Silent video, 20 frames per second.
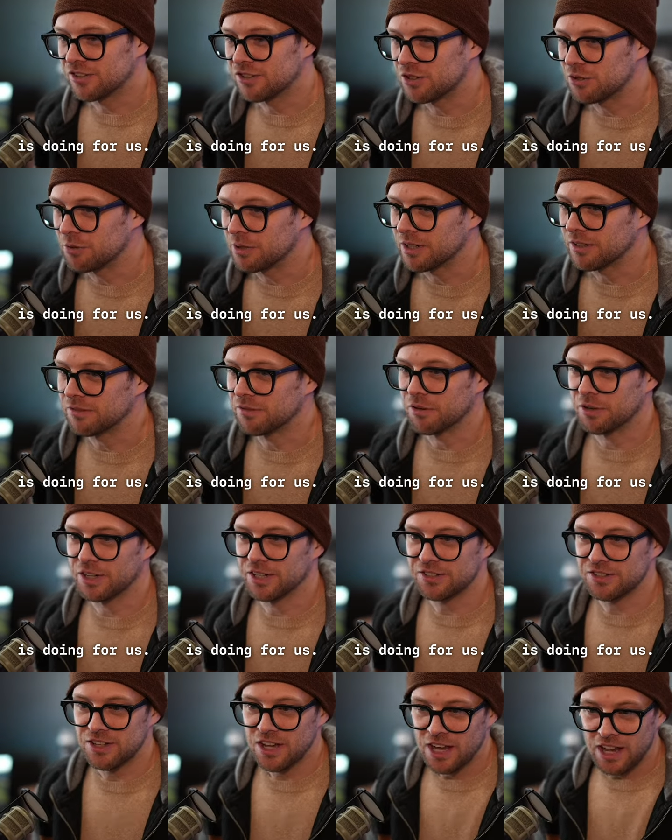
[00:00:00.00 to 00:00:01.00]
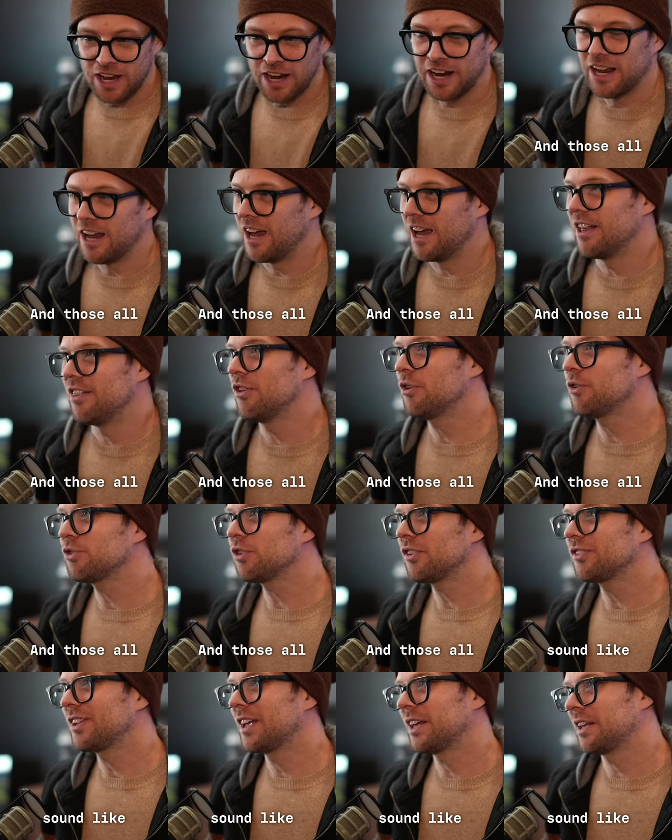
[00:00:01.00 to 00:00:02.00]
doing for us. And, and those
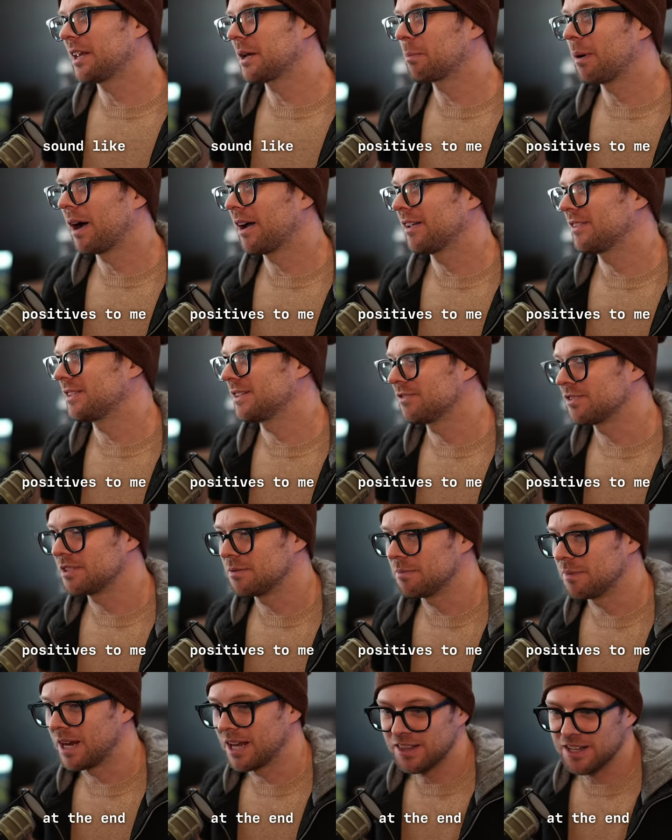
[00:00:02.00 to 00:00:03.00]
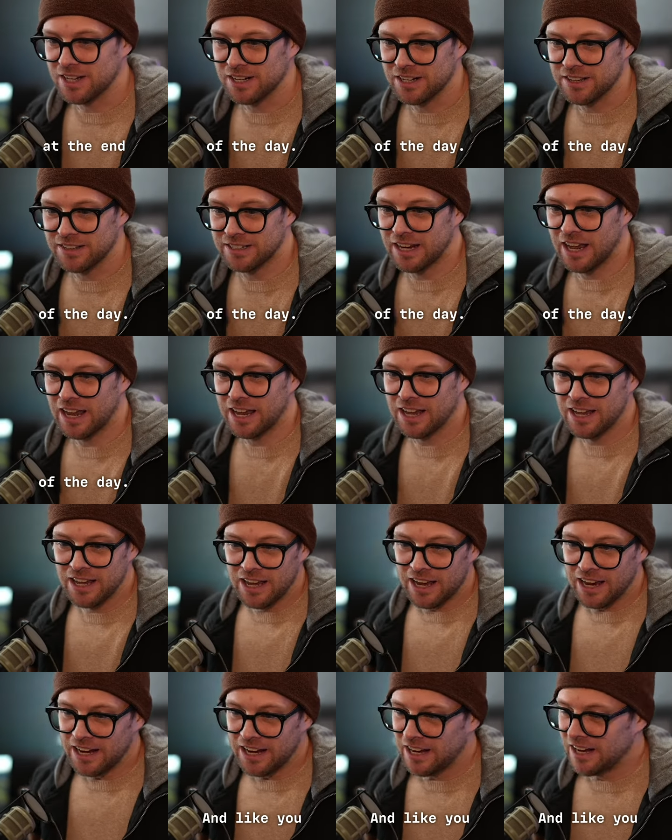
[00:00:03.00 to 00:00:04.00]
all sound like positives to me at the end of the day.
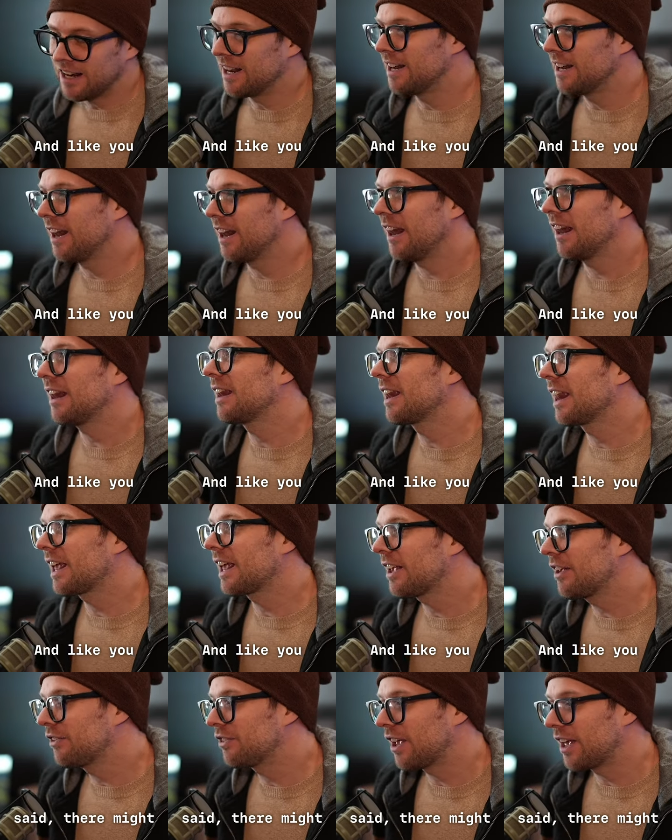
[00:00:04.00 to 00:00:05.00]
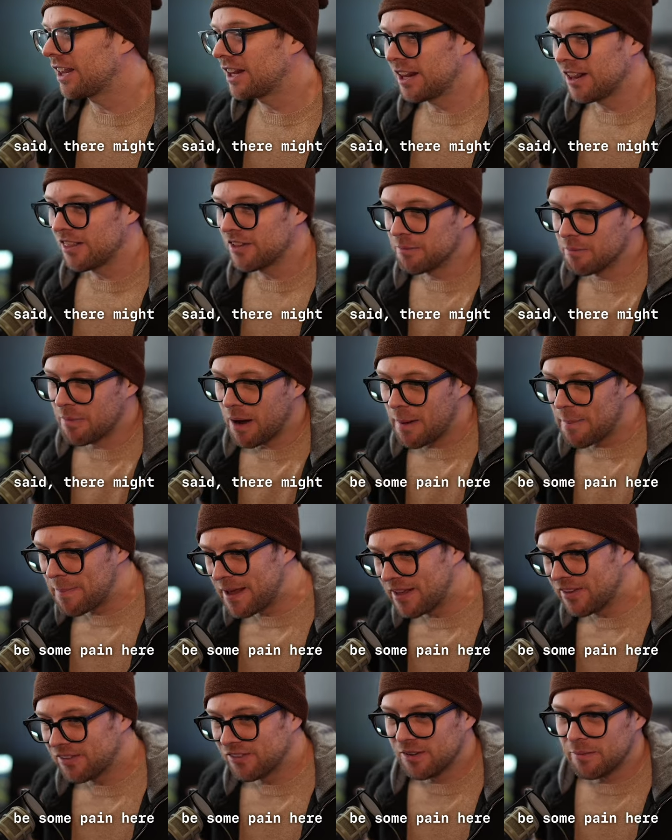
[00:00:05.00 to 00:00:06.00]
And, and like you said, there might
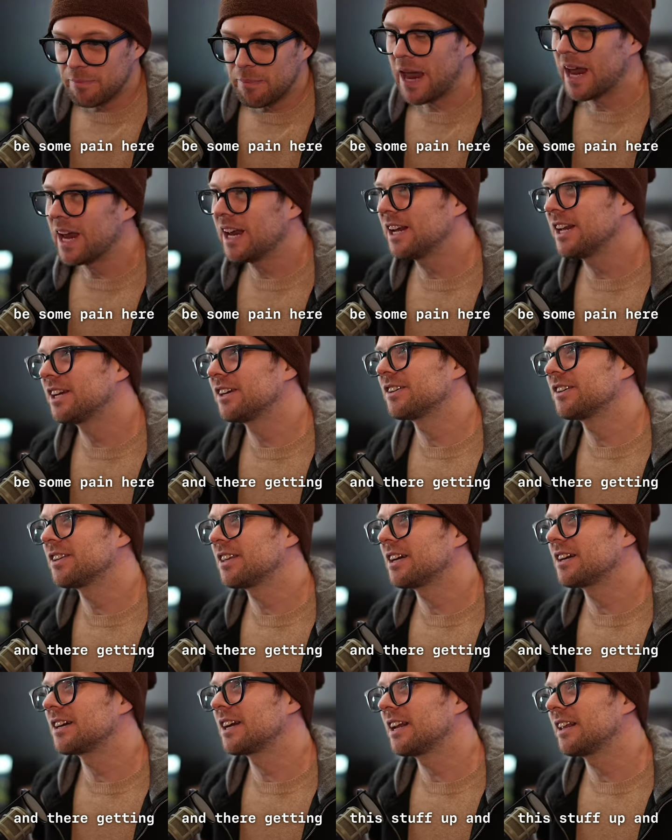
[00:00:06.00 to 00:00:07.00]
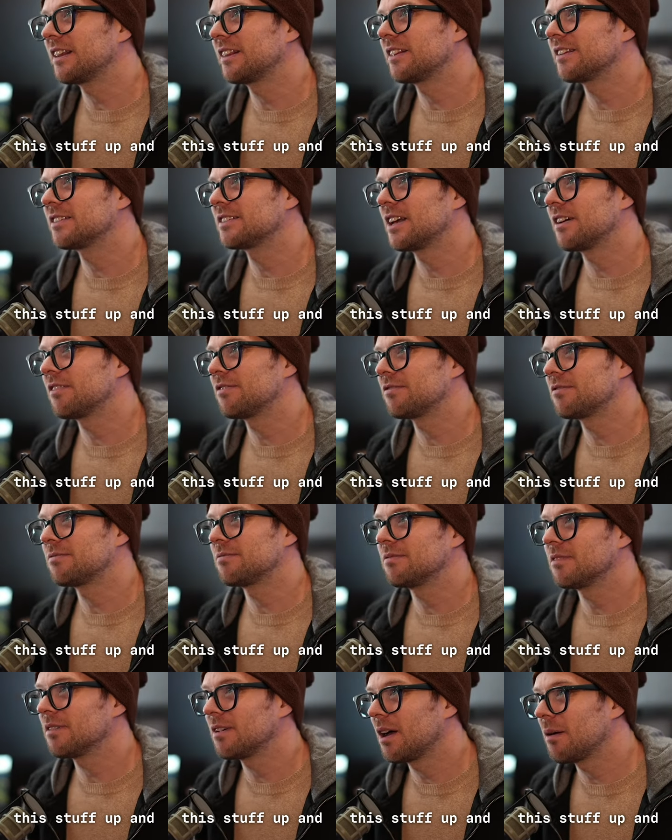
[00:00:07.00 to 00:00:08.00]
be some pain here and there getting this stuff
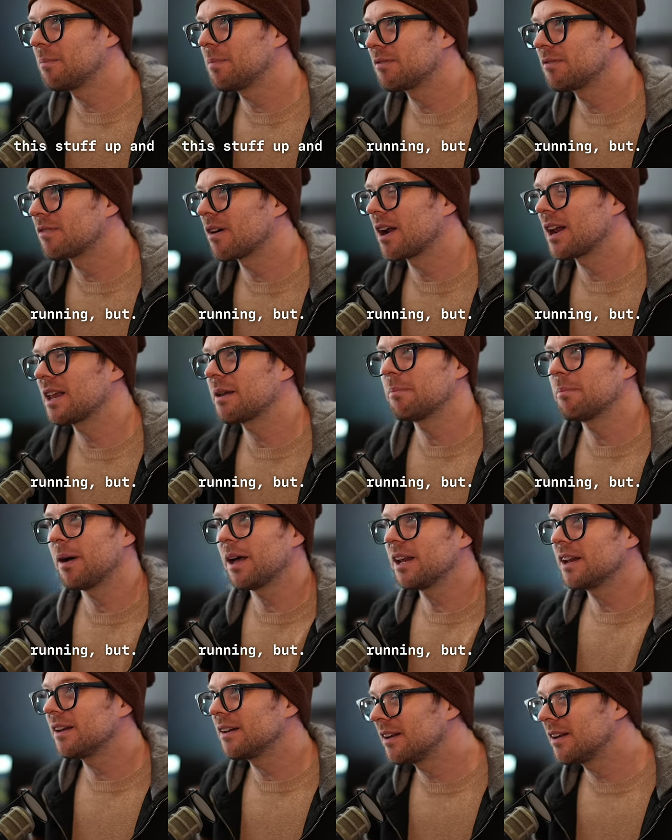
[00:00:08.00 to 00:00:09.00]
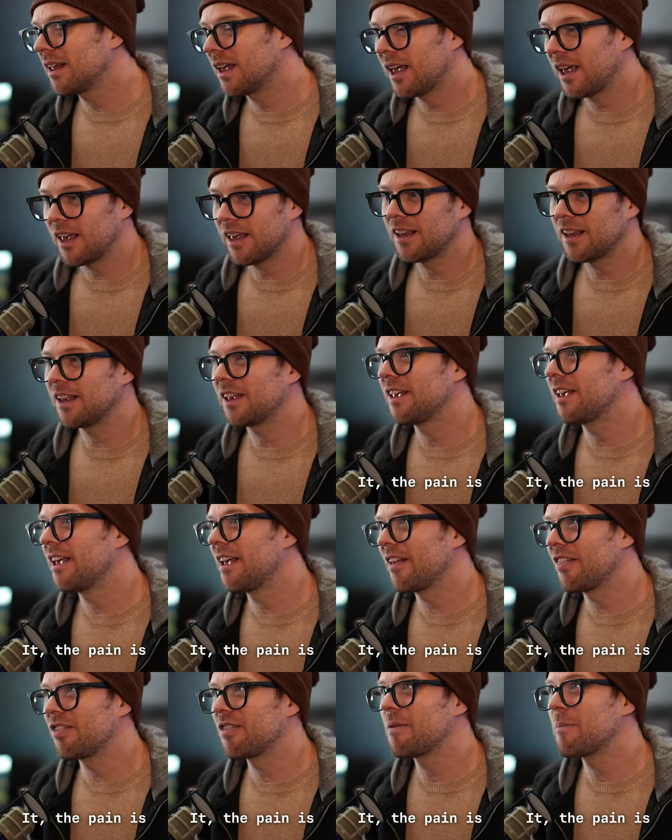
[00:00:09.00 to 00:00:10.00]
up and running, but
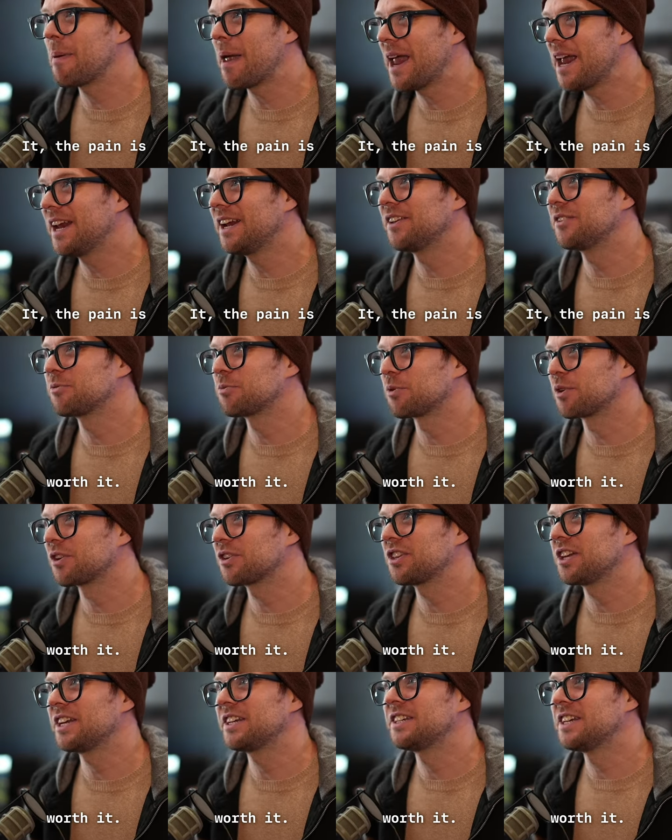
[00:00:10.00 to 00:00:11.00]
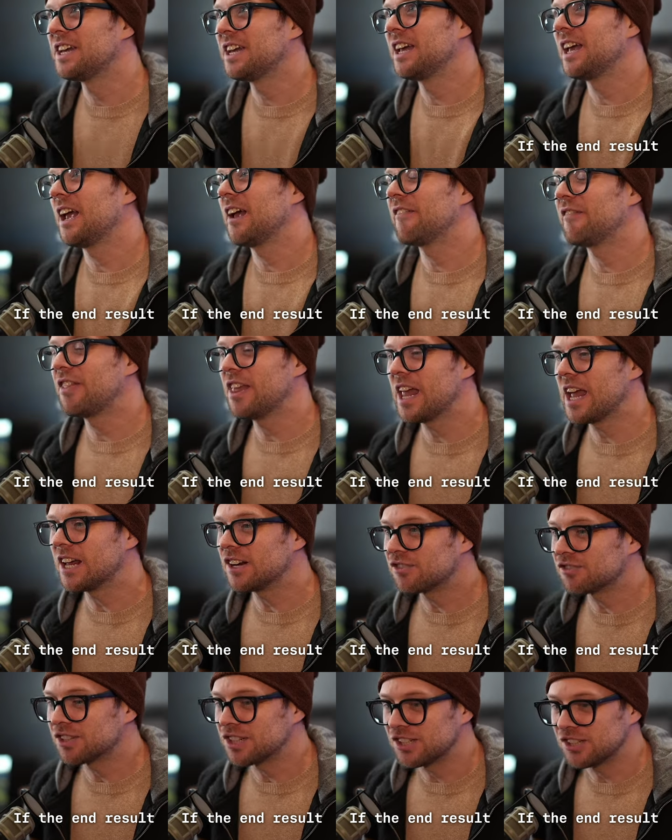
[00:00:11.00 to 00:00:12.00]
it, the pain is worth it if the
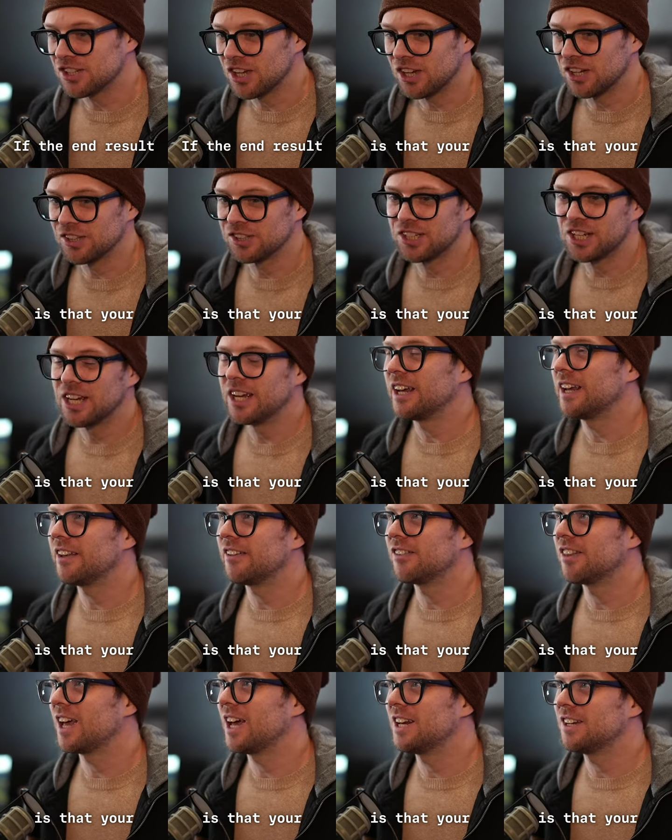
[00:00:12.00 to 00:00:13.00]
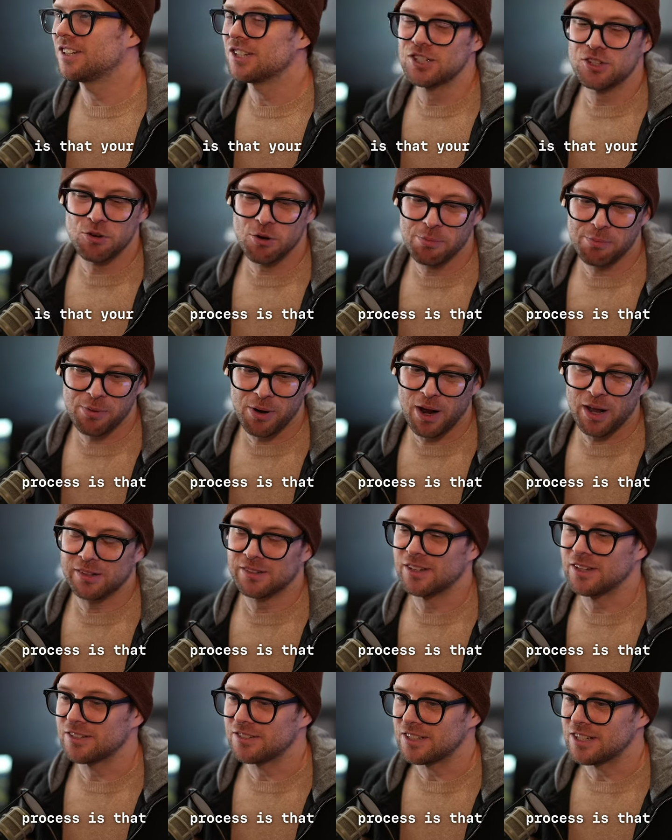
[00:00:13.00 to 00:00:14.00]
end result is that your
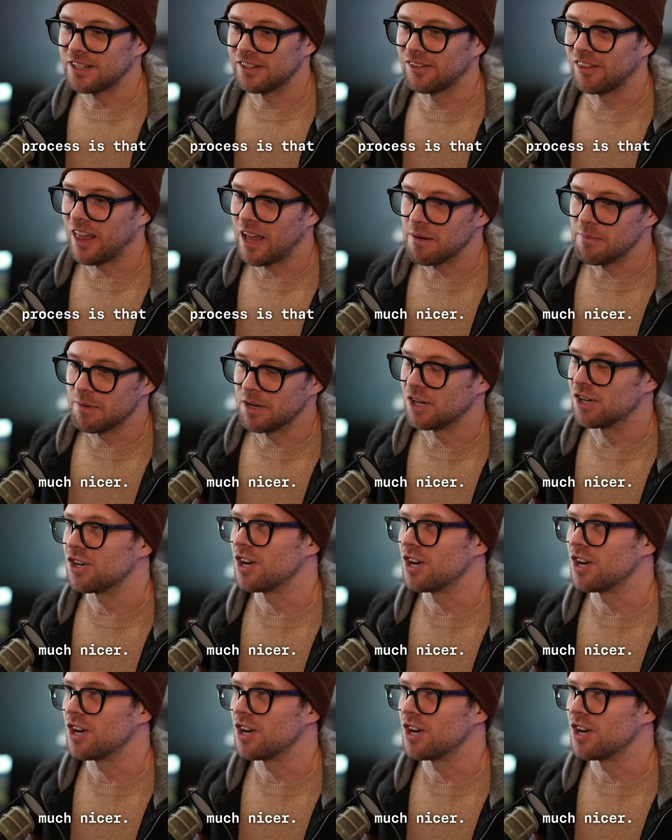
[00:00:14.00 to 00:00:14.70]
process is that much